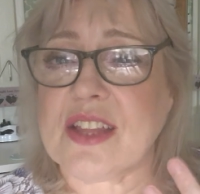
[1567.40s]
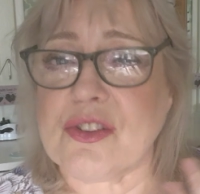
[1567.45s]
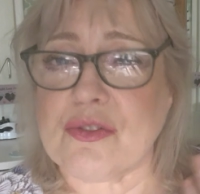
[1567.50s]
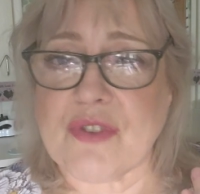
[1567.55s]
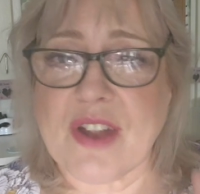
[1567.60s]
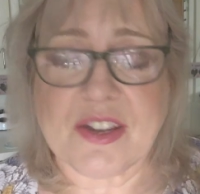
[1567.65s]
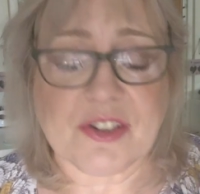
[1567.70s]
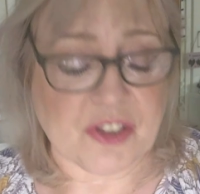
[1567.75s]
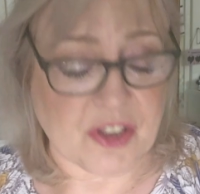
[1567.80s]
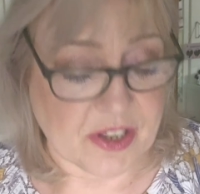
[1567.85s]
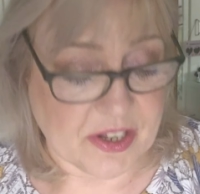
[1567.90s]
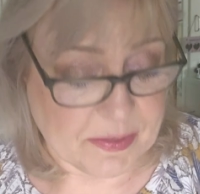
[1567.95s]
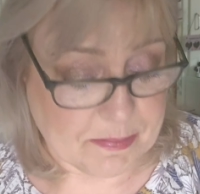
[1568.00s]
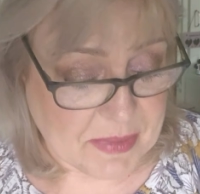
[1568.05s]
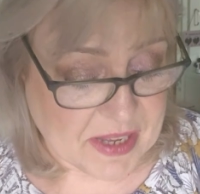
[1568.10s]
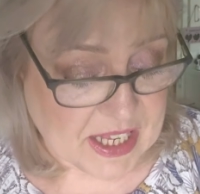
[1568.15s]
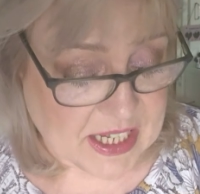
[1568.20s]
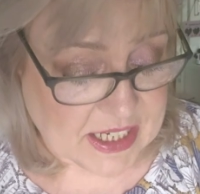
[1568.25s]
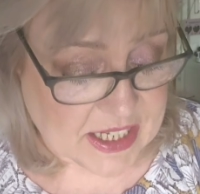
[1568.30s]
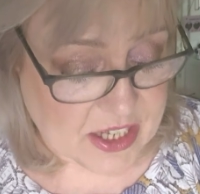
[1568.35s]
the Red
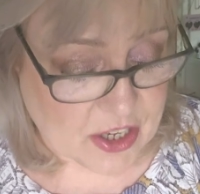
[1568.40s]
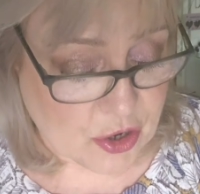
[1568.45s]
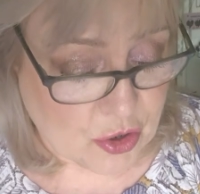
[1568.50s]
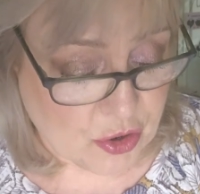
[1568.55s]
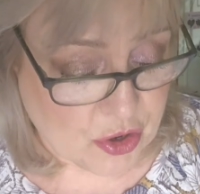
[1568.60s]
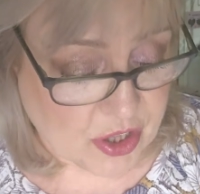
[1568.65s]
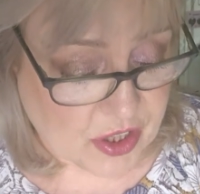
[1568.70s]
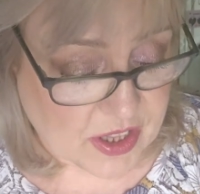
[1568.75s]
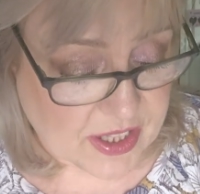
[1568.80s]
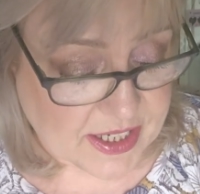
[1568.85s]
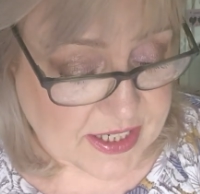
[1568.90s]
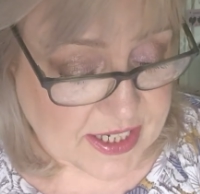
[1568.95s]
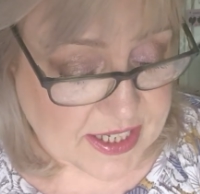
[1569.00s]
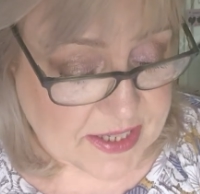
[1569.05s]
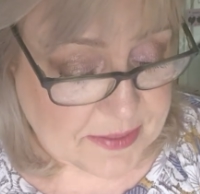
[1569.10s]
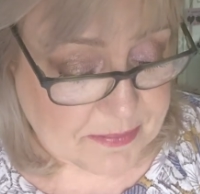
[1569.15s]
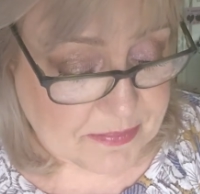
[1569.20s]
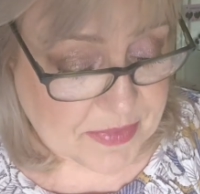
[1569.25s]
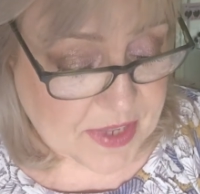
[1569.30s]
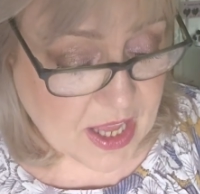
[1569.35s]
Camellia oil in
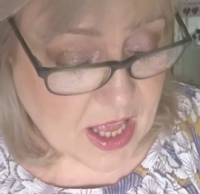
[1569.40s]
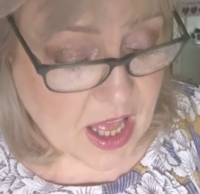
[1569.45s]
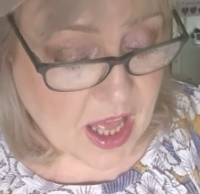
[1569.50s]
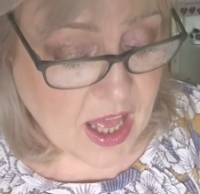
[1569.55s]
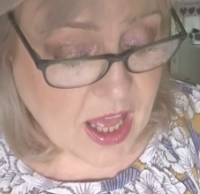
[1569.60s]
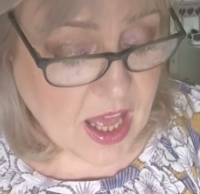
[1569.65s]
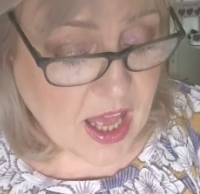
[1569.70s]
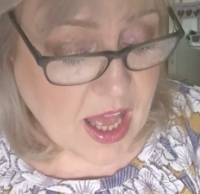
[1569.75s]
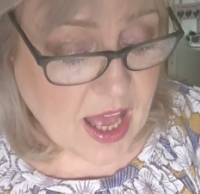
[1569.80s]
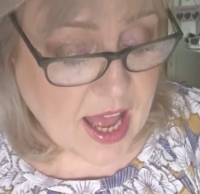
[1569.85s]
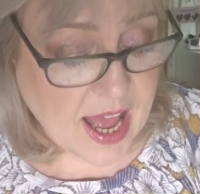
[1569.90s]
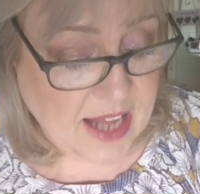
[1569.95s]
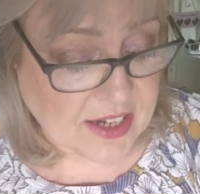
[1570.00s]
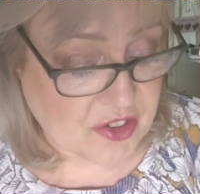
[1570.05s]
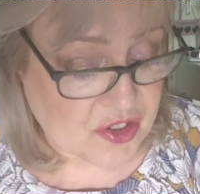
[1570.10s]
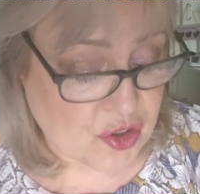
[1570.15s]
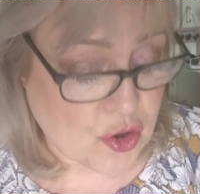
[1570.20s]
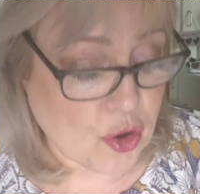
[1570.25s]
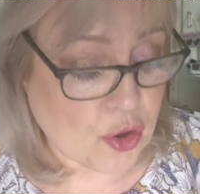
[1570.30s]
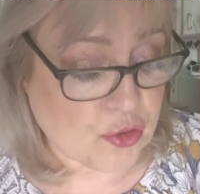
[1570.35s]
it. And
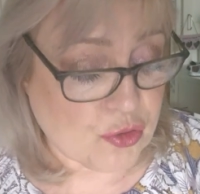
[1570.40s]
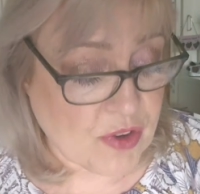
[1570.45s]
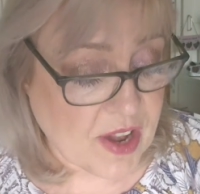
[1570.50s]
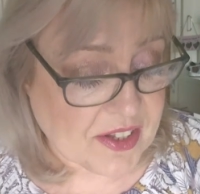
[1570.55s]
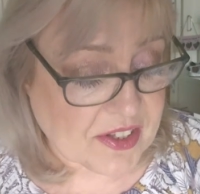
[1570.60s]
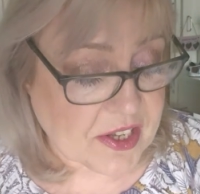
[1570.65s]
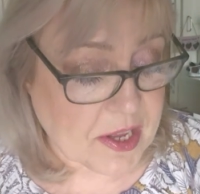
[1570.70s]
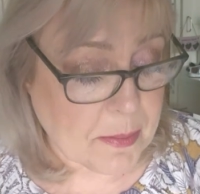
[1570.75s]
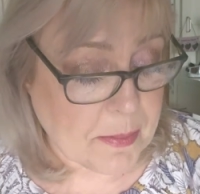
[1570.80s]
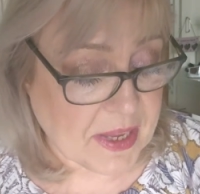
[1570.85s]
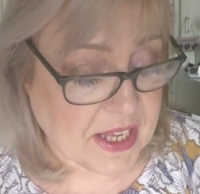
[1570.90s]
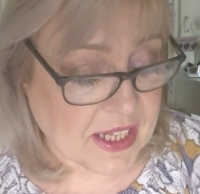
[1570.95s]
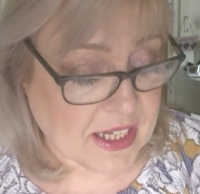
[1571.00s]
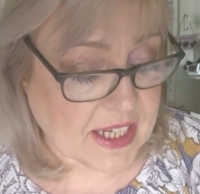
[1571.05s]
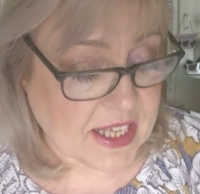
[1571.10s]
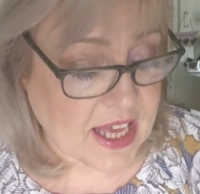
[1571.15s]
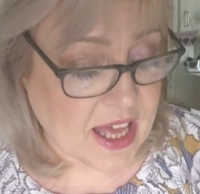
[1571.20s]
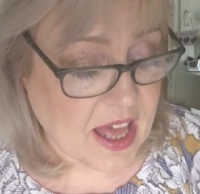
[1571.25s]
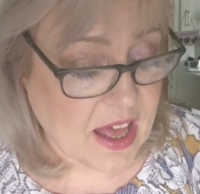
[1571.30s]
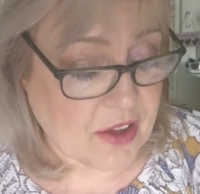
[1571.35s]
it's called Red
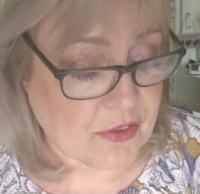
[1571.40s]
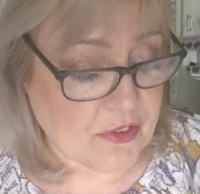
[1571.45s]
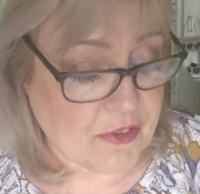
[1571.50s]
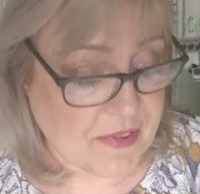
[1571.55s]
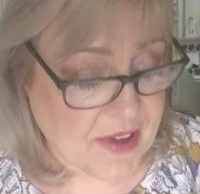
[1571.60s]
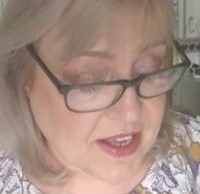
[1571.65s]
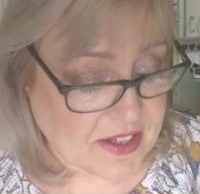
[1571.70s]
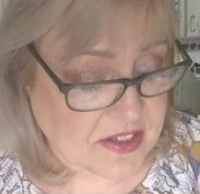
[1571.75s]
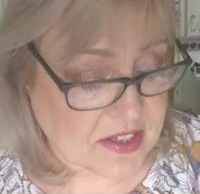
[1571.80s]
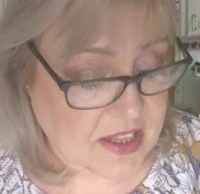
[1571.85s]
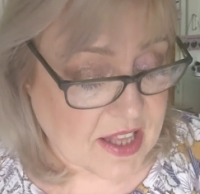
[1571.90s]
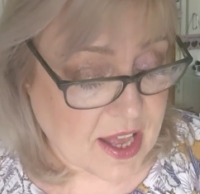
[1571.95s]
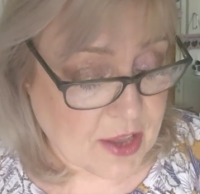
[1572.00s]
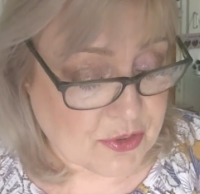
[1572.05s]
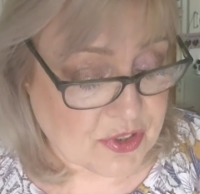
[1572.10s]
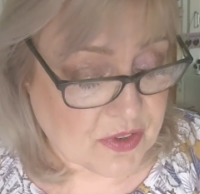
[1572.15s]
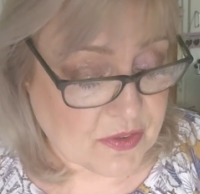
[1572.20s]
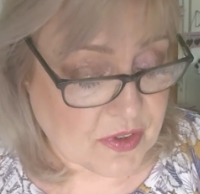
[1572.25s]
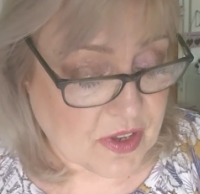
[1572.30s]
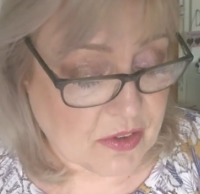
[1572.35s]
Camellia
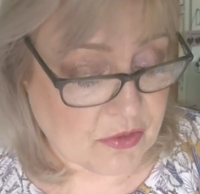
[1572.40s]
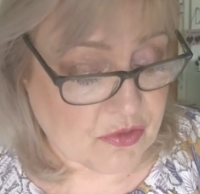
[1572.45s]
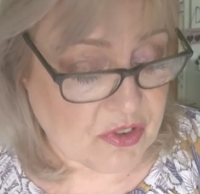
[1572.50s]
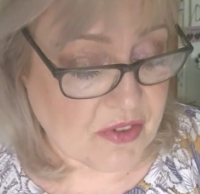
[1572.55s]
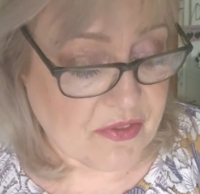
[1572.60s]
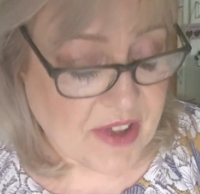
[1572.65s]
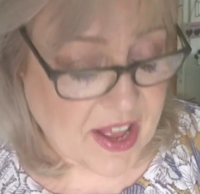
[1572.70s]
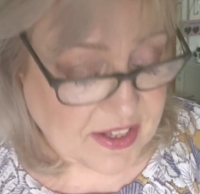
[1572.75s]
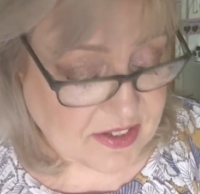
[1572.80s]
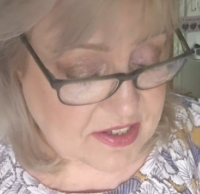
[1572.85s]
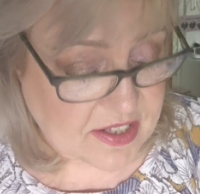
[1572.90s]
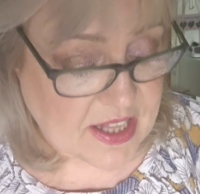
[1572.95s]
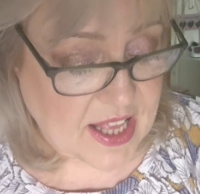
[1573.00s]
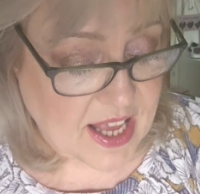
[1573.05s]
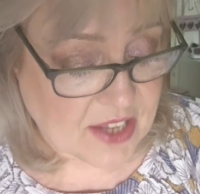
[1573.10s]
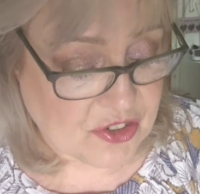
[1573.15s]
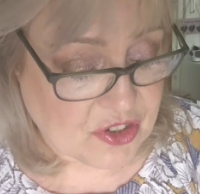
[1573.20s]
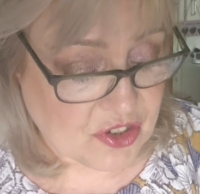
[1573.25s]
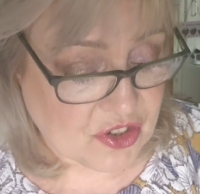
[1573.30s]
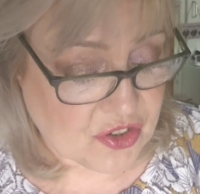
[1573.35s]

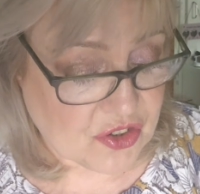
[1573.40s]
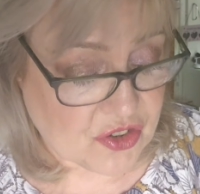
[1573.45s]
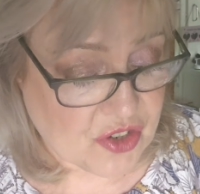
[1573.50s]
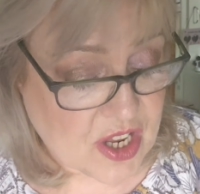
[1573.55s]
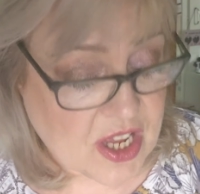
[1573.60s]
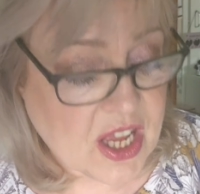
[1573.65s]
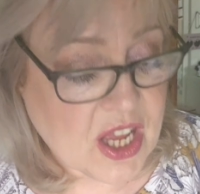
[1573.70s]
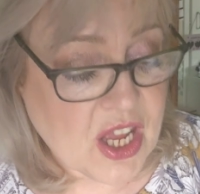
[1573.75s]
Revitalizing